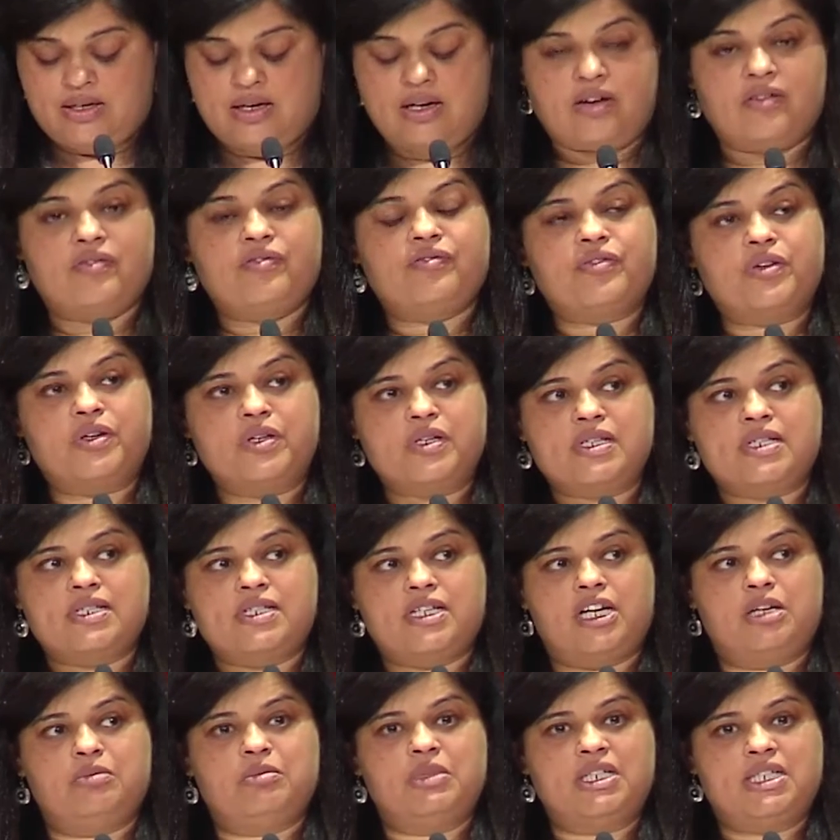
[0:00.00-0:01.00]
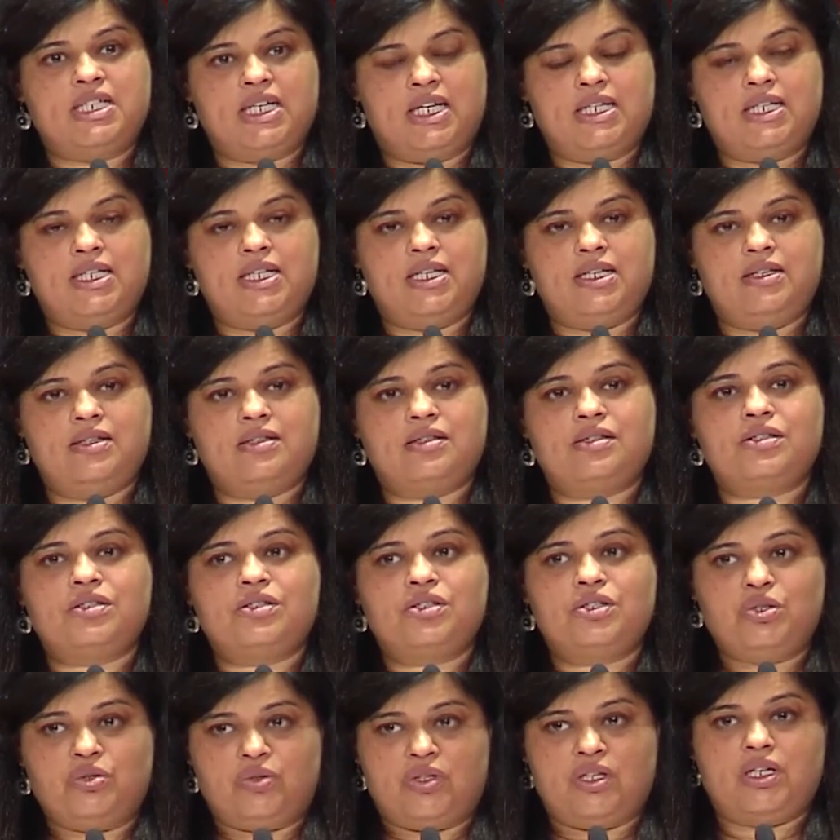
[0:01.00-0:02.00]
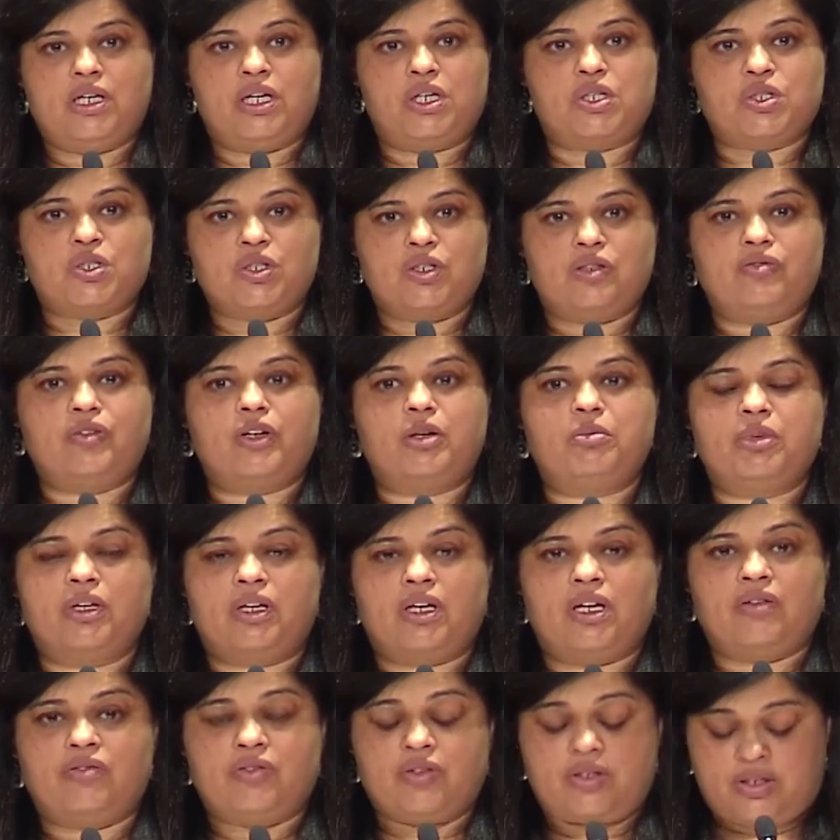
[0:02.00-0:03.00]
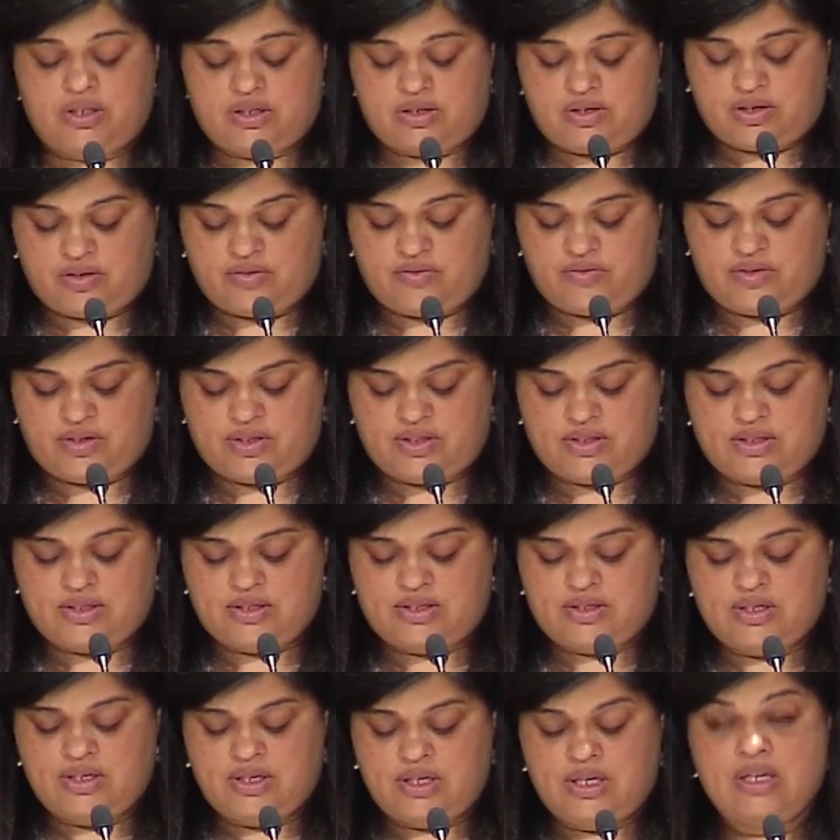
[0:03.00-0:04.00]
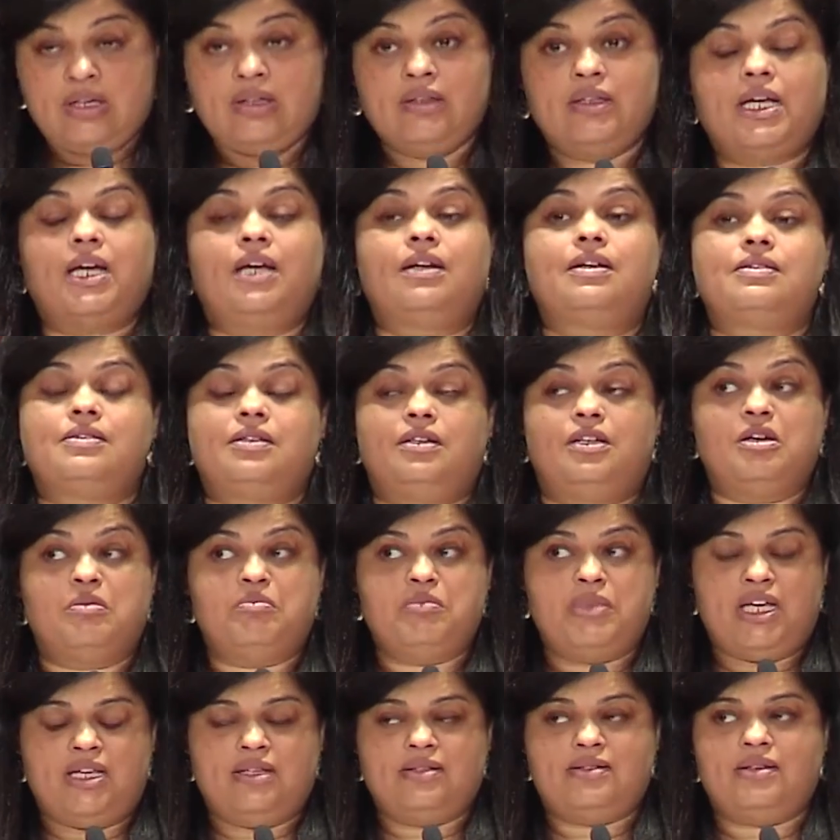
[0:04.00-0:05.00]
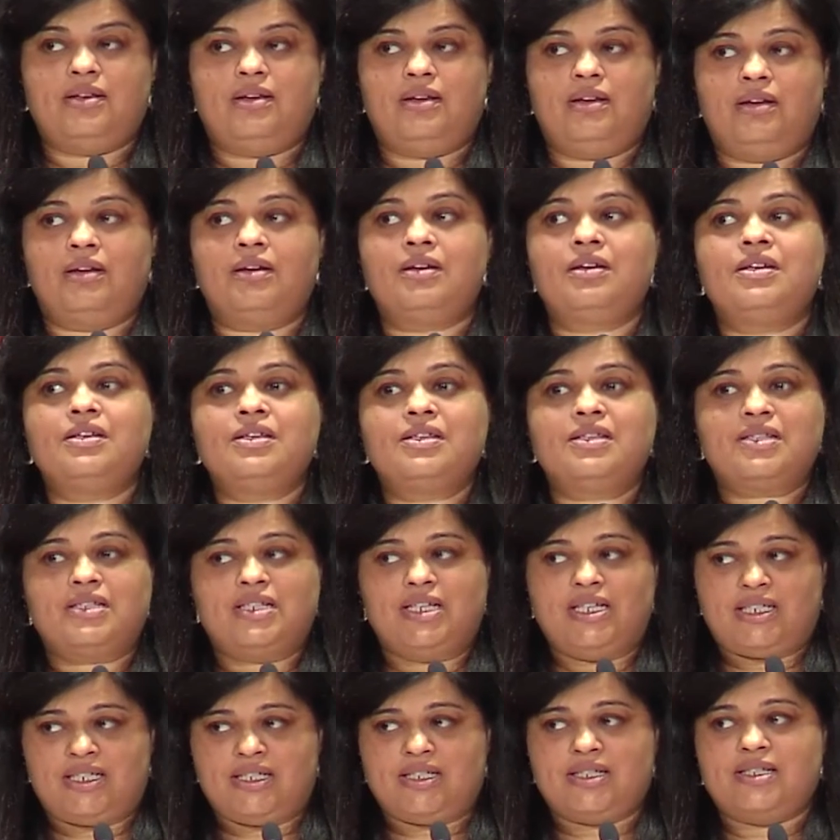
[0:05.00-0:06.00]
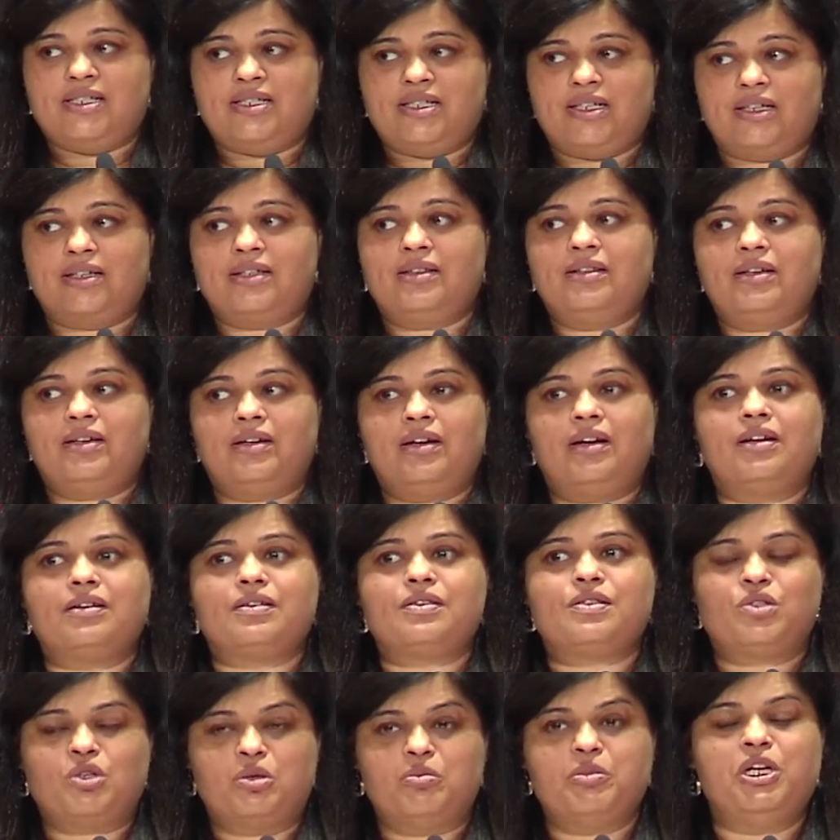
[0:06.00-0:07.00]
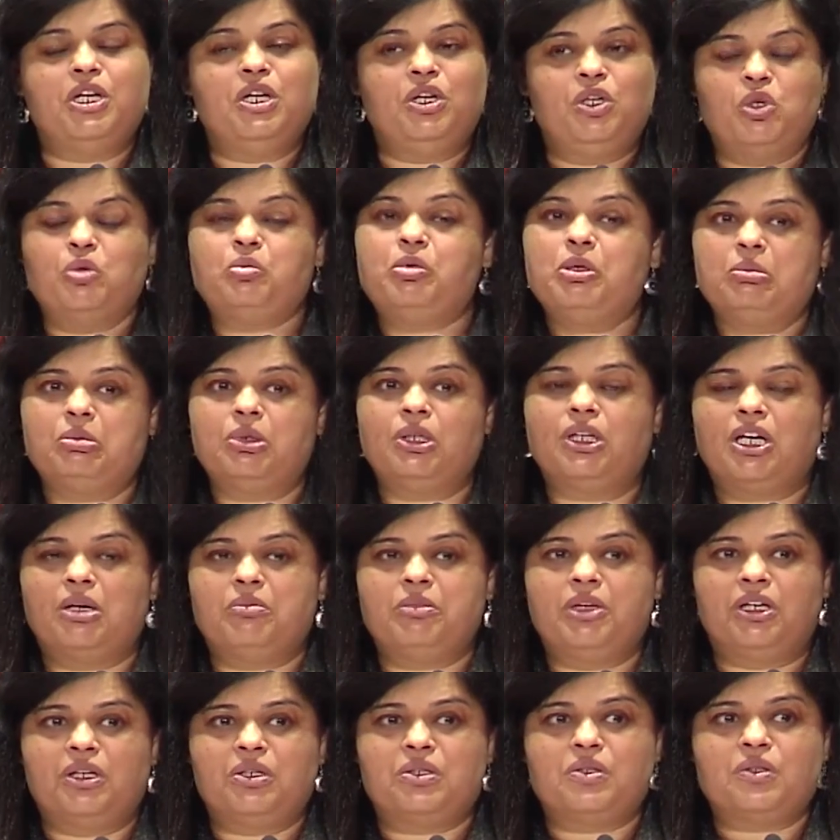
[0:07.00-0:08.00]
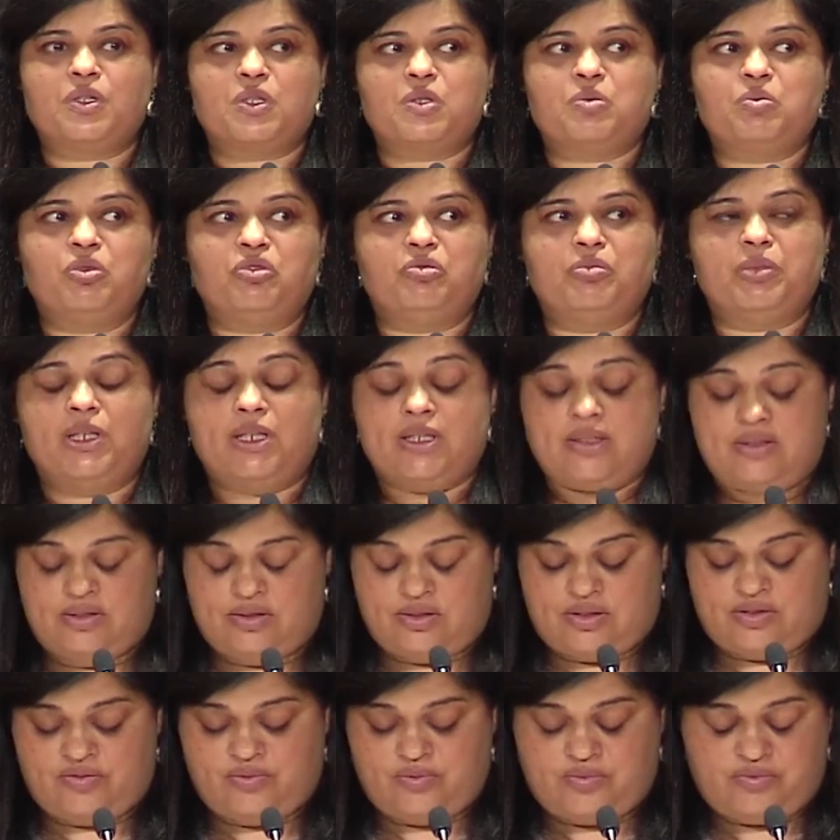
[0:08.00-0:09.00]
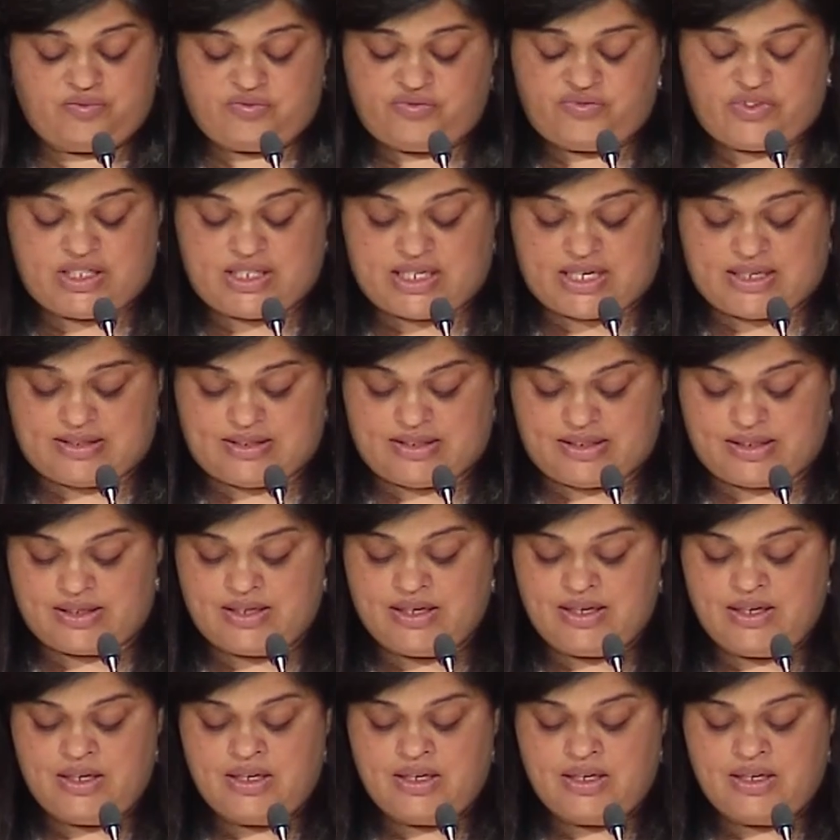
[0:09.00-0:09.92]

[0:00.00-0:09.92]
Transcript: are first-time attendees to the National Farm to Cafeteria Conference. That is an amazing statistic. There are so many new people coming into this movement, it's just fantastic.